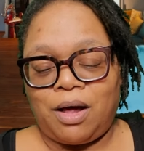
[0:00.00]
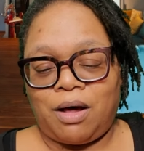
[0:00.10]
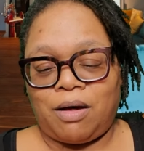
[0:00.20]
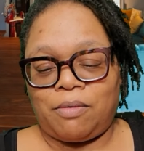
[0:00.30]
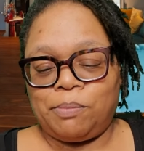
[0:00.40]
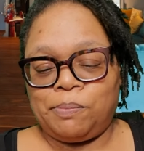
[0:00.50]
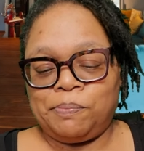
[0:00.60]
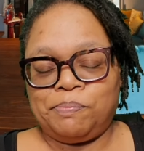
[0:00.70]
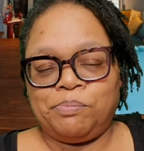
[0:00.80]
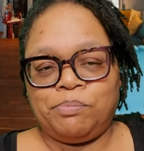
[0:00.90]

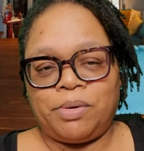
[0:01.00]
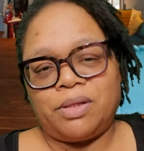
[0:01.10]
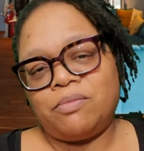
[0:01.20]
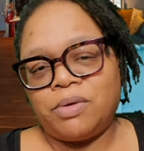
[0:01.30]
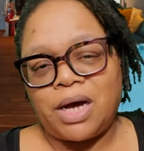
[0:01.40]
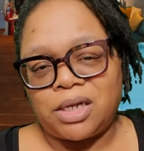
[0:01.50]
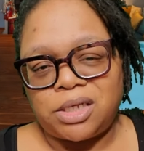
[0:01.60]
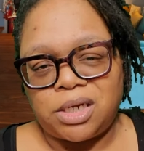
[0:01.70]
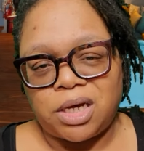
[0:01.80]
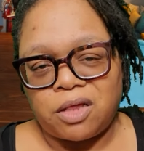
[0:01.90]
But kind of
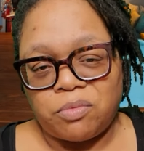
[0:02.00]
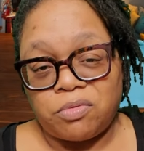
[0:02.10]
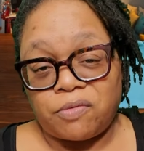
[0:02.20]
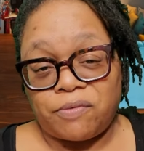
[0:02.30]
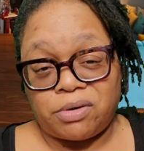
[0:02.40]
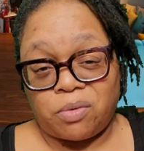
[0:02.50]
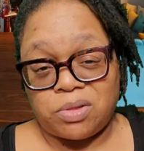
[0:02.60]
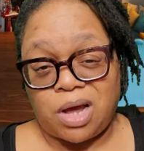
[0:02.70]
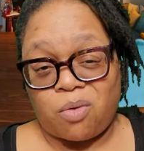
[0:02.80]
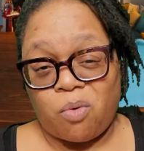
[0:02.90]
cheated because we used a phone that was
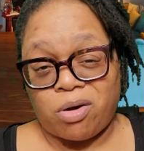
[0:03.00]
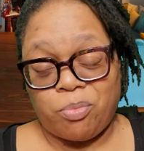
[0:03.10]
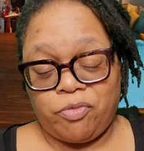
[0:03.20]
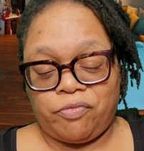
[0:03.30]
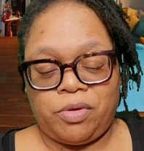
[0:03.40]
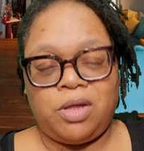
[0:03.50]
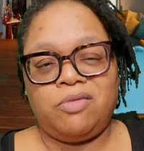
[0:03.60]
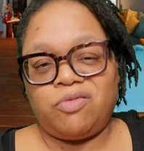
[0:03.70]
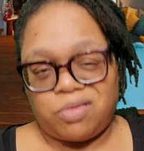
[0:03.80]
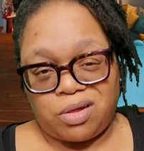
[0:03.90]
kind of waterproof,
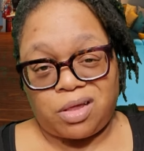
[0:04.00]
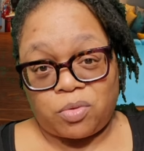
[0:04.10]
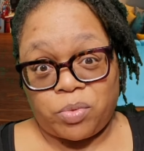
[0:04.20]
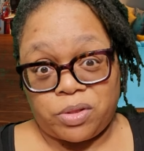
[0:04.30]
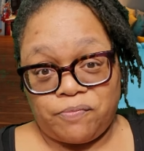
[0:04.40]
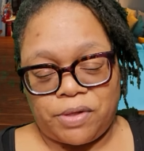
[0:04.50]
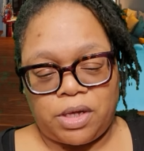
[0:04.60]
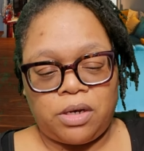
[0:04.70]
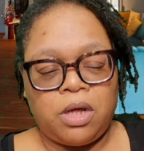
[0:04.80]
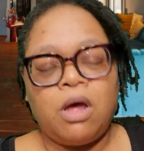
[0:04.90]
just in case it wasn't
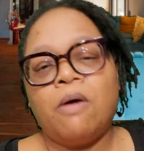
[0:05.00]
fine.